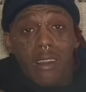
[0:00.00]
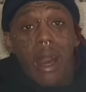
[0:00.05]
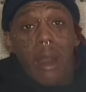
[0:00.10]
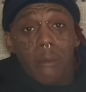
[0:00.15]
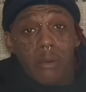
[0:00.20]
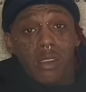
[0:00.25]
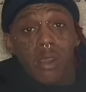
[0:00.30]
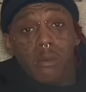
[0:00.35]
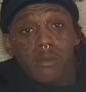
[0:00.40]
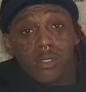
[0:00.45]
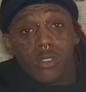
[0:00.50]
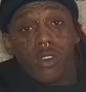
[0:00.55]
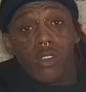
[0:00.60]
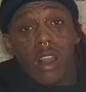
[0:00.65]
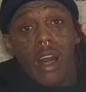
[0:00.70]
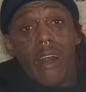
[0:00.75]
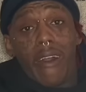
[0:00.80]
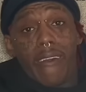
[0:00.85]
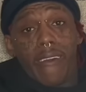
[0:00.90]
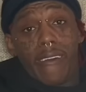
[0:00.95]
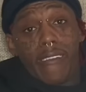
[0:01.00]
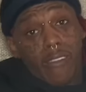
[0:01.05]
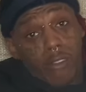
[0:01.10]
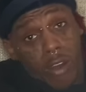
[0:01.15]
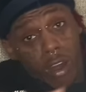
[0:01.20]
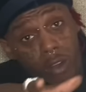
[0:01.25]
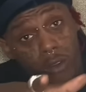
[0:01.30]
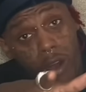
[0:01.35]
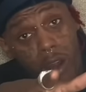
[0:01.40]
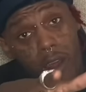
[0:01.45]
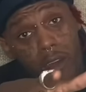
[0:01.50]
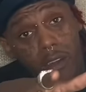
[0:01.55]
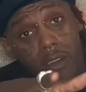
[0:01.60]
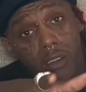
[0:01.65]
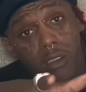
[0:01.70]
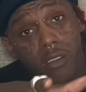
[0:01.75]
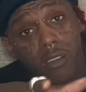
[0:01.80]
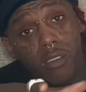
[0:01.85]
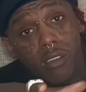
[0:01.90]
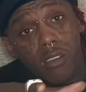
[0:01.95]
lie, but numbers don't lie. Right, right?
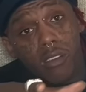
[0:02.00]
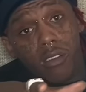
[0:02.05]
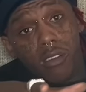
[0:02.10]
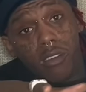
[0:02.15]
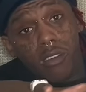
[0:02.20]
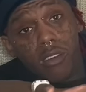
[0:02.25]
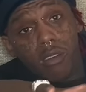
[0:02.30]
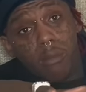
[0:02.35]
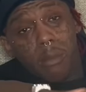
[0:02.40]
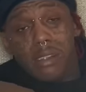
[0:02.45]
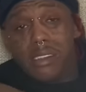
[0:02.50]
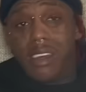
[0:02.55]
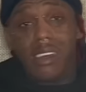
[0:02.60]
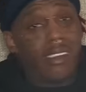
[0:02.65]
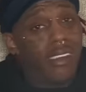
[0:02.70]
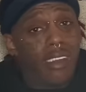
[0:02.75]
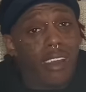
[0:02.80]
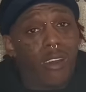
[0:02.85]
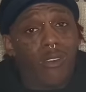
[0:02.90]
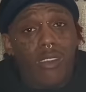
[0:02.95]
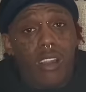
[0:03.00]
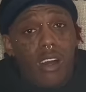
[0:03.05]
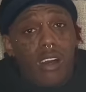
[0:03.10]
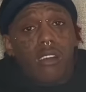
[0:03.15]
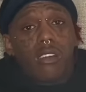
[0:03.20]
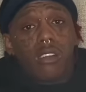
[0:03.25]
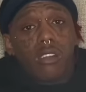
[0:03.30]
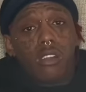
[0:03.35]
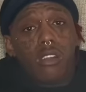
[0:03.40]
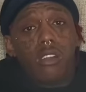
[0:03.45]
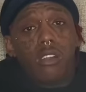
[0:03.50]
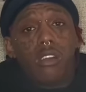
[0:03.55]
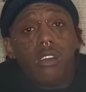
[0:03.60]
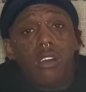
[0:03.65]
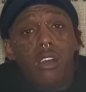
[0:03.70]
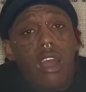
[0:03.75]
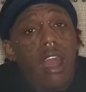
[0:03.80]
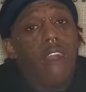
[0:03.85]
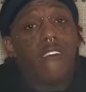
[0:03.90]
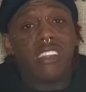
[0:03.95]
Right. But they ain't gonna lie.
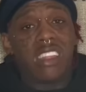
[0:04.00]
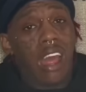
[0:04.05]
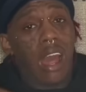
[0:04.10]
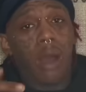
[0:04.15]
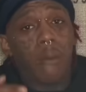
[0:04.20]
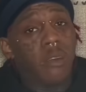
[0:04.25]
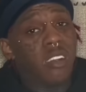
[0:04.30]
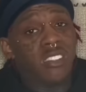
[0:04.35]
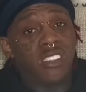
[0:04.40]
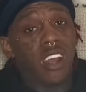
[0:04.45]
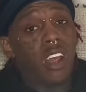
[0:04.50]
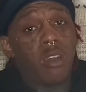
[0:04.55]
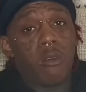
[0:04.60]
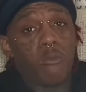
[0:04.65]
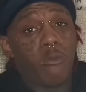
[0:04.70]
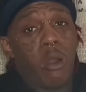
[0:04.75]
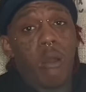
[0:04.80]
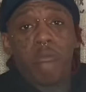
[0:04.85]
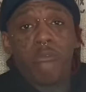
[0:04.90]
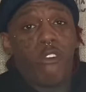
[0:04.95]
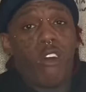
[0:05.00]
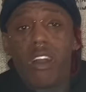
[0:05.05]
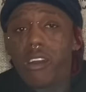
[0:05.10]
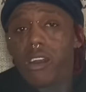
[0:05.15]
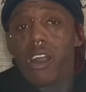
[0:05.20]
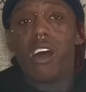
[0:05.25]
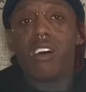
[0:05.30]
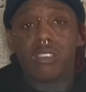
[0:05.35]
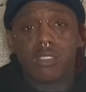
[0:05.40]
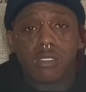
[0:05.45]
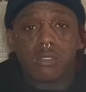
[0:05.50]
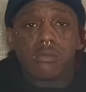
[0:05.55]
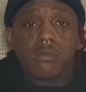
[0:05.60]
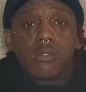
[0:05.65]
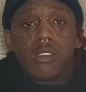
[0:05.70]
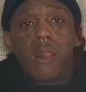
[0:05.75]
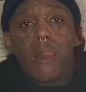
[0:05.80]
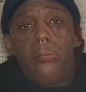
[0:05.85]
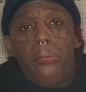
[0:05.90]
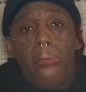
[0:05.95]
Everything I've been saying before I called
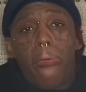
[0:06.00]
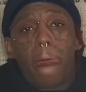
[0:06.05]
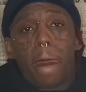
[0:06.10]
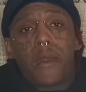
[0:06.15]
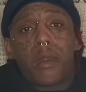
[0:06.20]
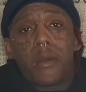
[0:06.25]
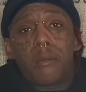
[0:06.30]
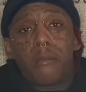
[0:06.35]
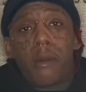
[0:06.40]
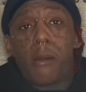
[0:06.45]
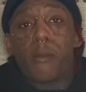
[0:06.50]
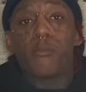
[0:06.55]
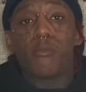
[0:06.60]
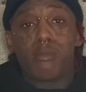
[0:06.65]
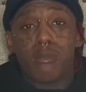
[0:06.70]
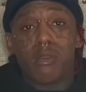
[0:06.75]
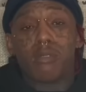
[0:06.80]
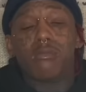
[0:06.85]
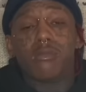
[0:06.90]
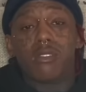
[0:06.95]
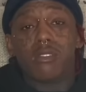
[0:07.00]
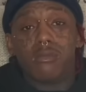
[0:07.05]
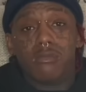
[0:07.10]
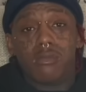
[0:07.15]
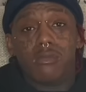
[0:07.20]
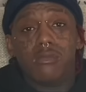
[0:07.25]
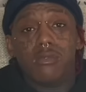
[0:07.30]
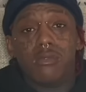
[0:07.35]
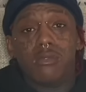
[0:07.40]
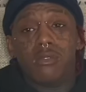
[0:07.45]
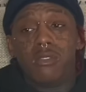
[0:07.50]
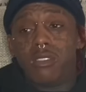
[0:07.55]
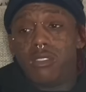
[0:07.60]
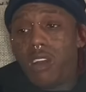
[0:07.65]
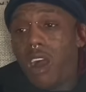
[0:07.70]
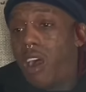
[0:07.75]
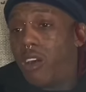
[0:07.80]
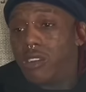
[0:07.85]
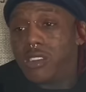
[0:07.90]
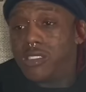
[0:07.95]
them
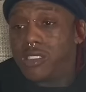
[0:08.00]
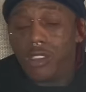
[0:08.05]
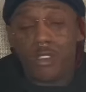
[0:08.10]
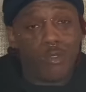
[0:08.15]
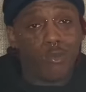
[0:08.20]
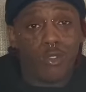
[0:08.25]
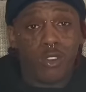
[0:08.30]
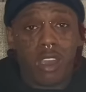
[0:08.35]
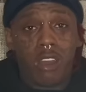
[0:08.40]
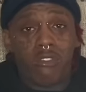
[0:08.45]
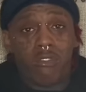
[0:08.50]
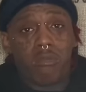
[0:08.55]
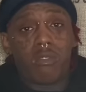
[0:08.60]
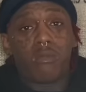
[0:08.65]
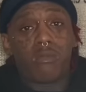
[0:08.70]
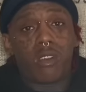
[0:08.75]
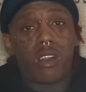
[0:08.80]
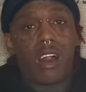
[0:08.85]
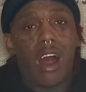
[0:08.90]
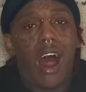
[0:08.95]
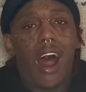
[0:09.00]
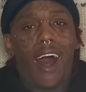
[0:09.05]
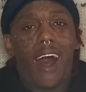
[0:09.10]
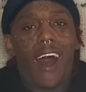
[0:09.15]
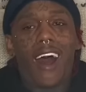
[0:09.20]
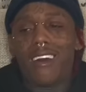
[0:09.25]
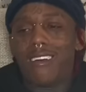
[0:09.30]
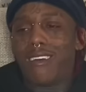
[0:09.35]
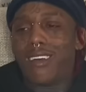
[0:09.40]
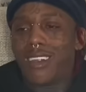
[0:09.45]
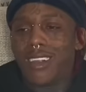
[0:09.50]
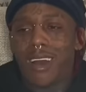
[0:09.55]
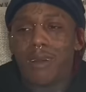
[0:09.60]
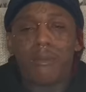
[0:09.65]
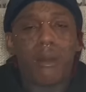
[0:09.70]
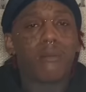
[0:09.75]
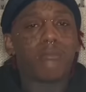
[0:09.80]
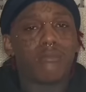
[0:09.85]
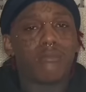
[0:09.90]
all the shit you get from me, bro. I, I my,